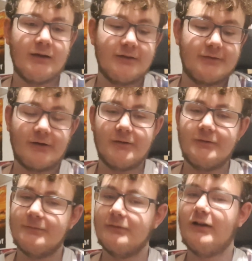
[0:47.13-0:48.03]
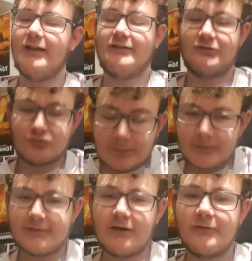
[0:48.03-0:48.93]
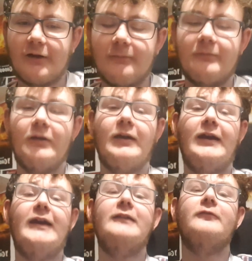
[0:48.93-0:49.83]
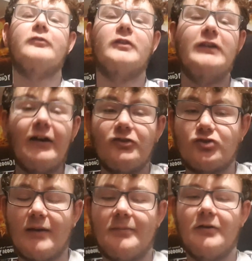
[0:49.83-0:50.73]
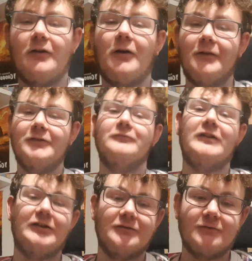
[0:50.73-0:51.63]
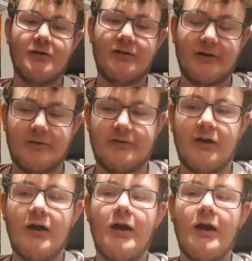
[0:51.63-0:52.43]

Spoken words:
So let's strap ourselves up in for another trip on the Rido roller coaster.